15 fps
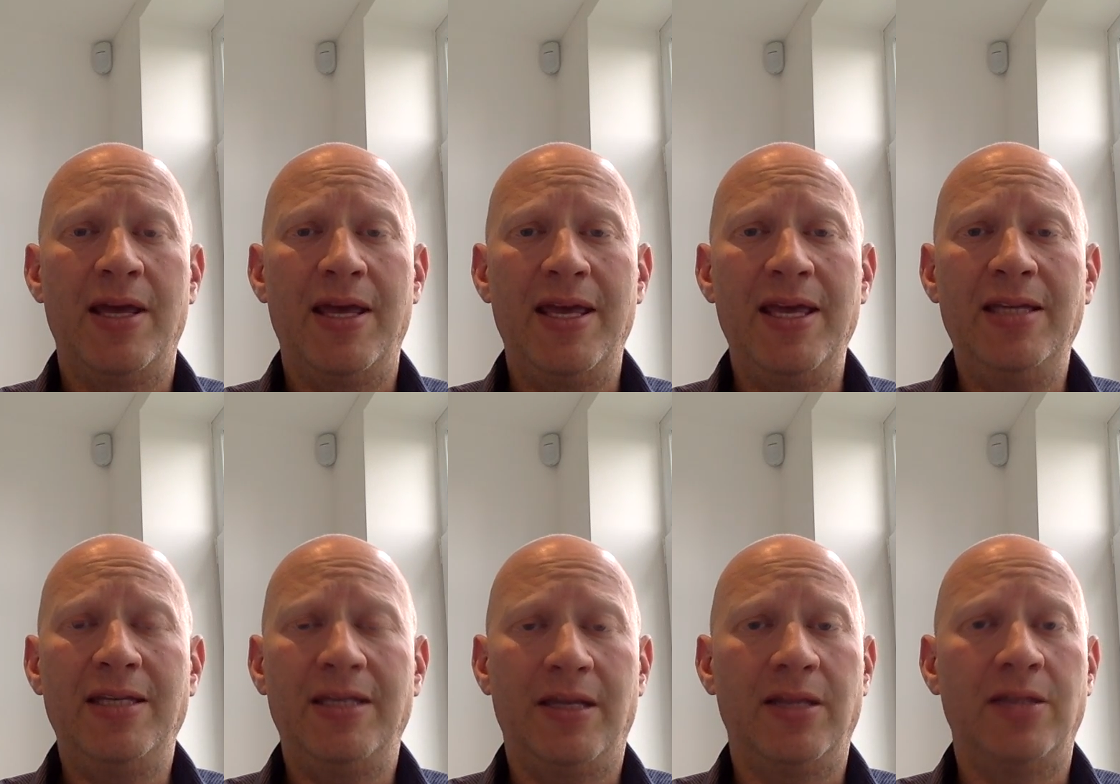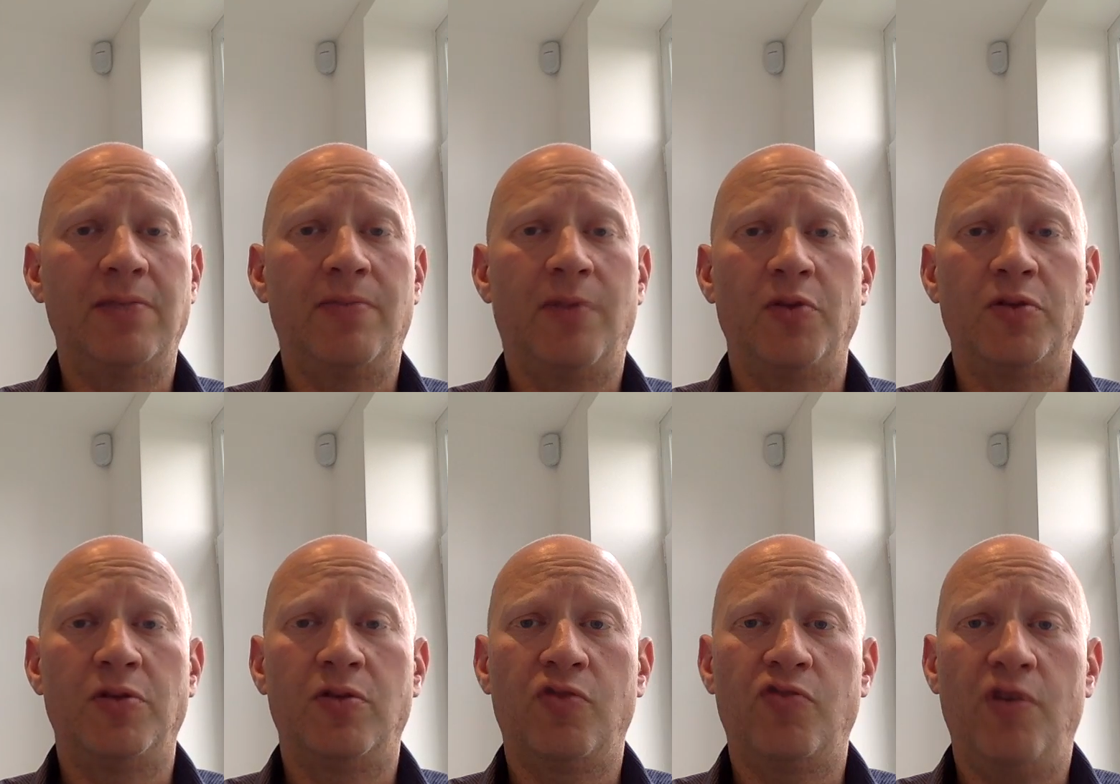eating into most
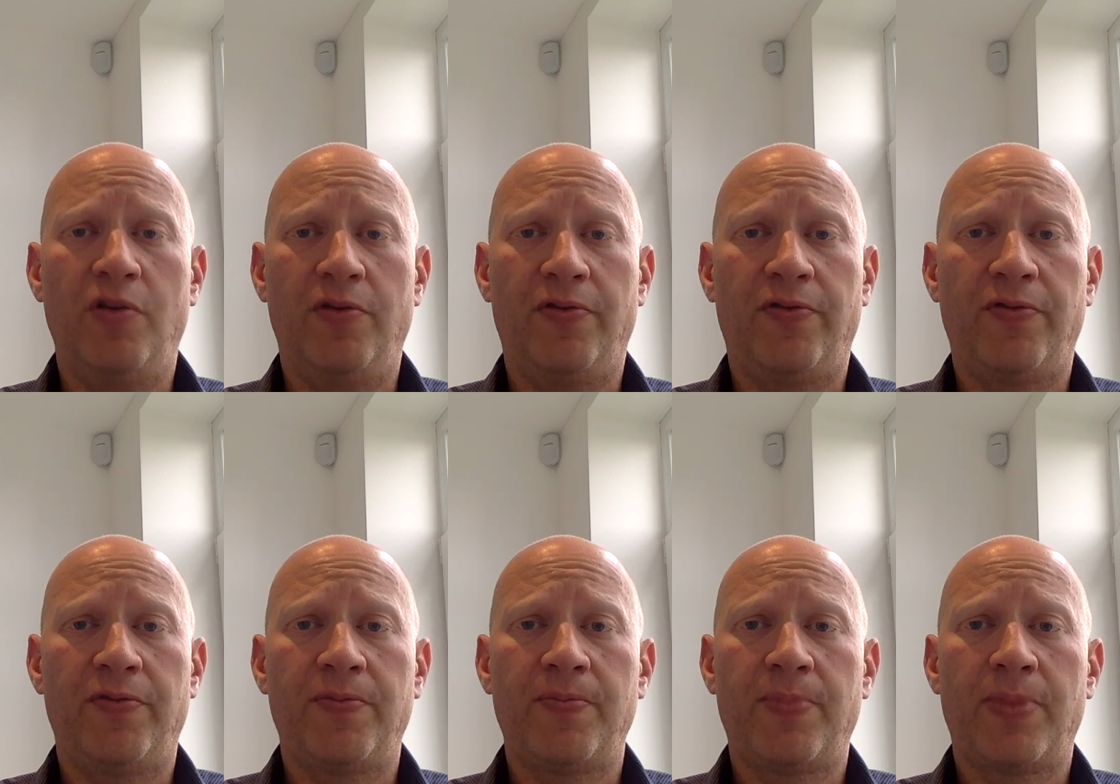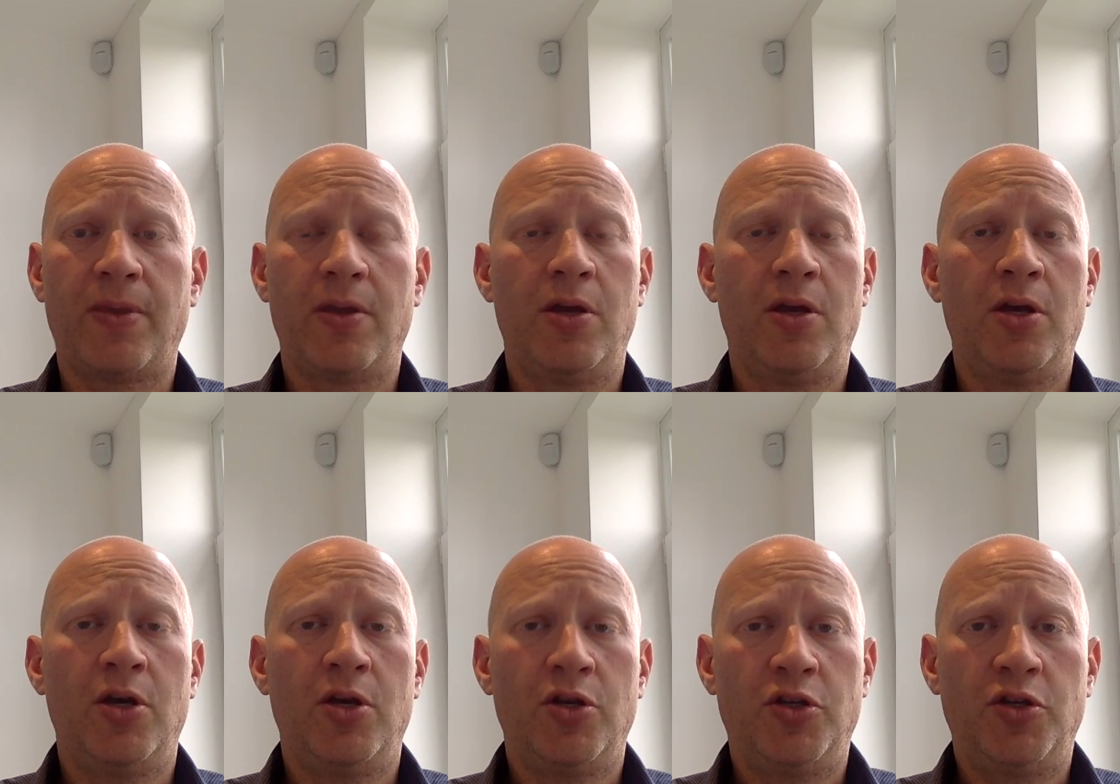of the growth.
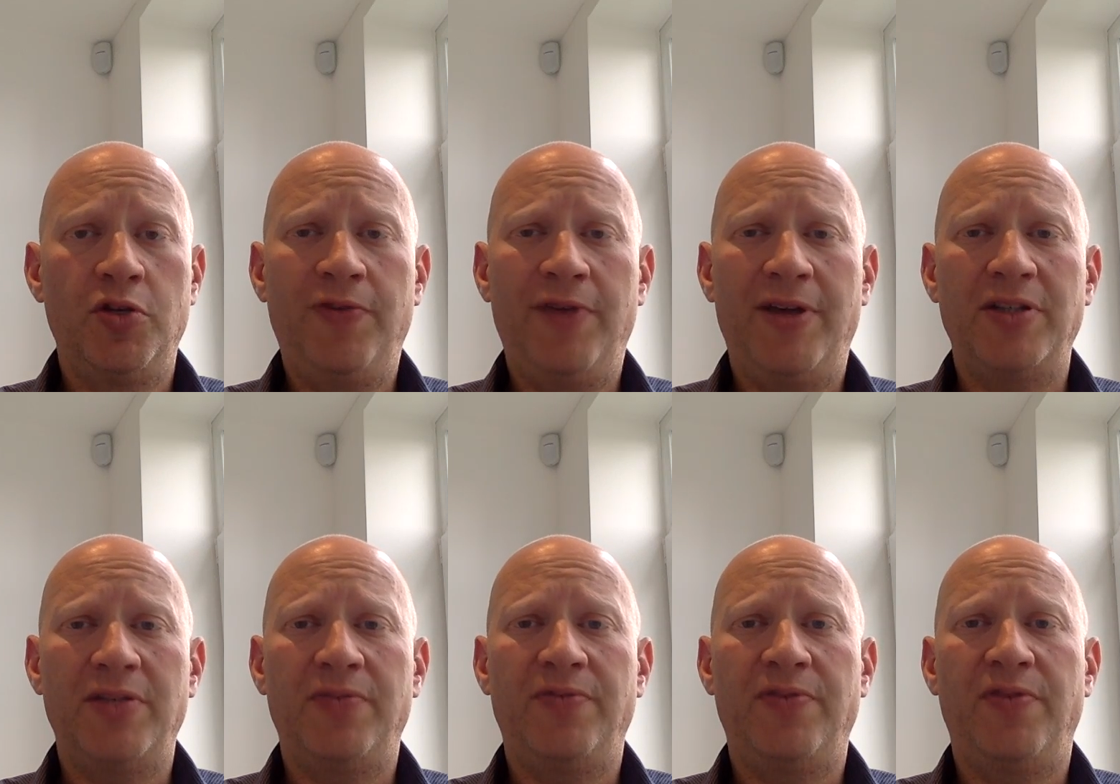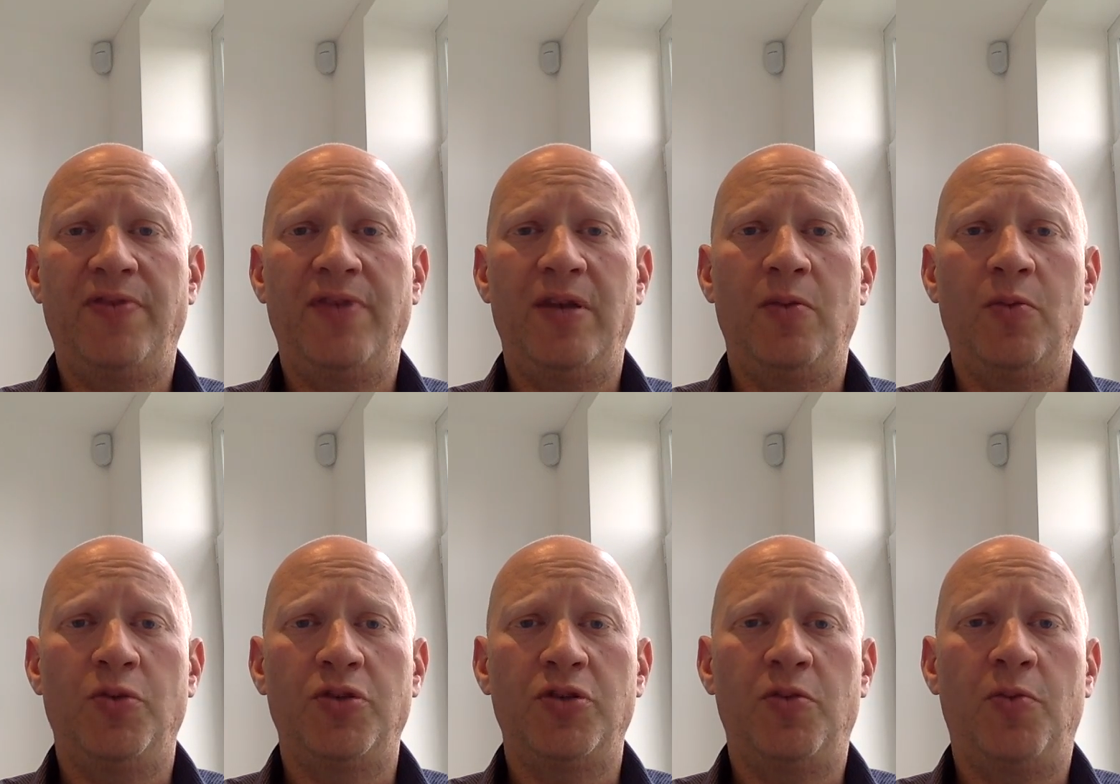2015
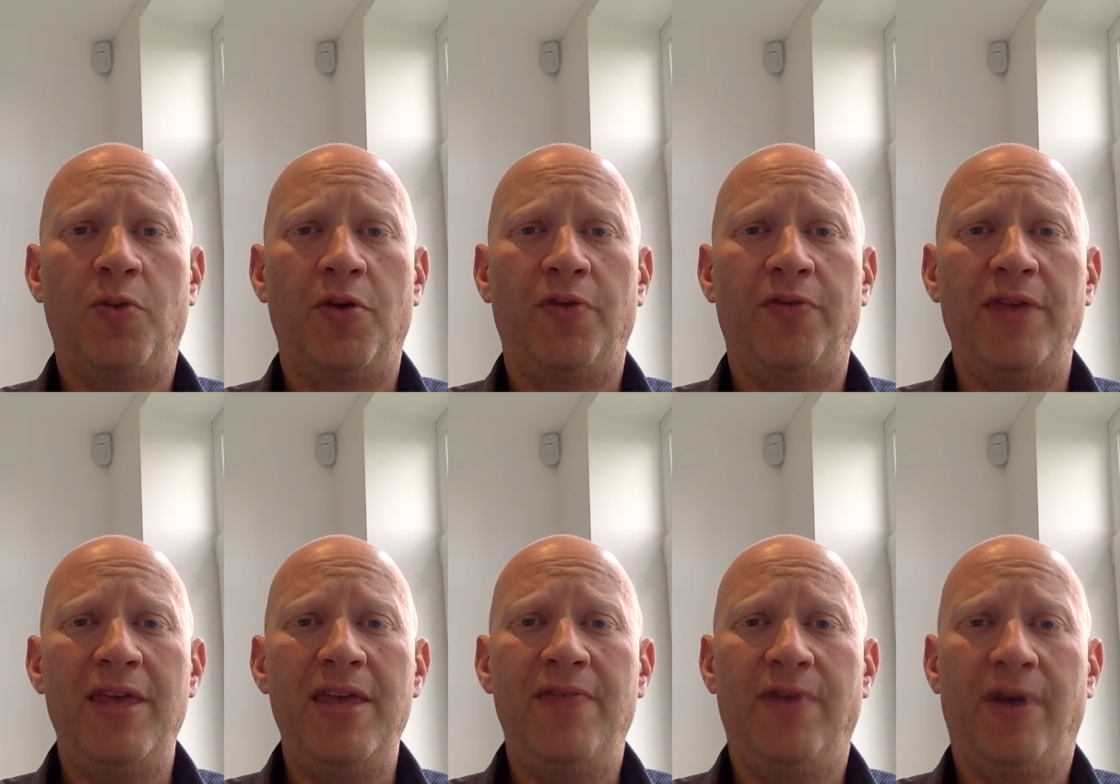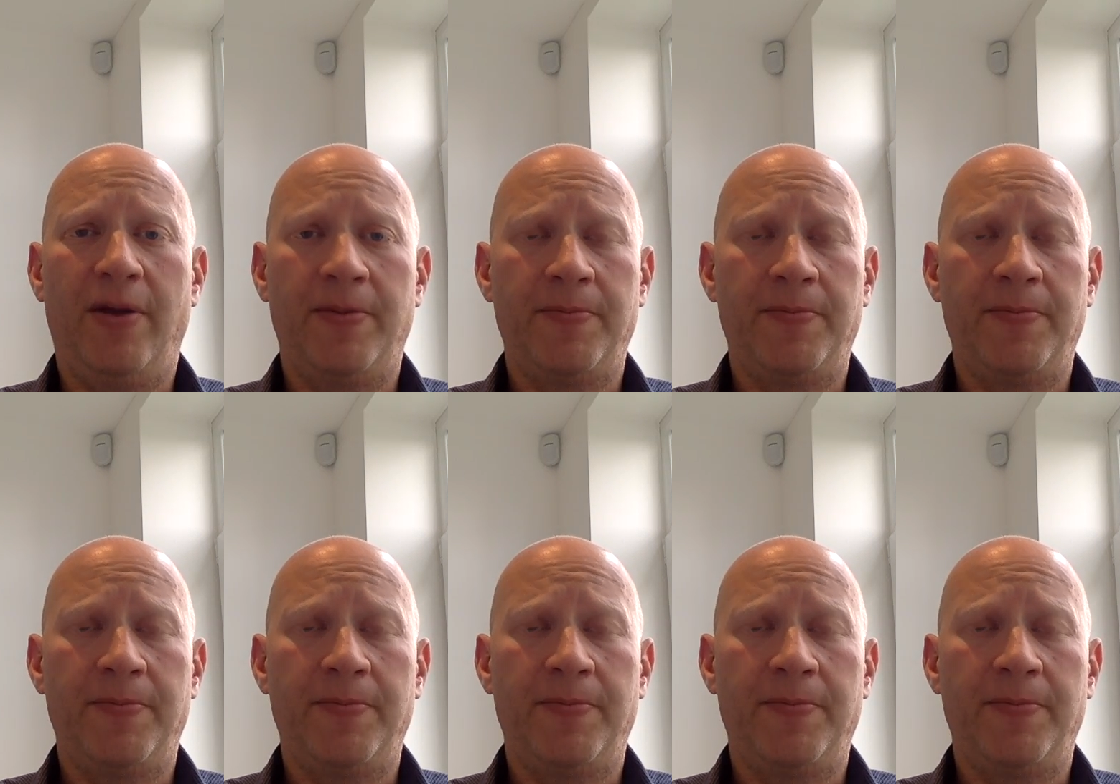wasn't a one-off either.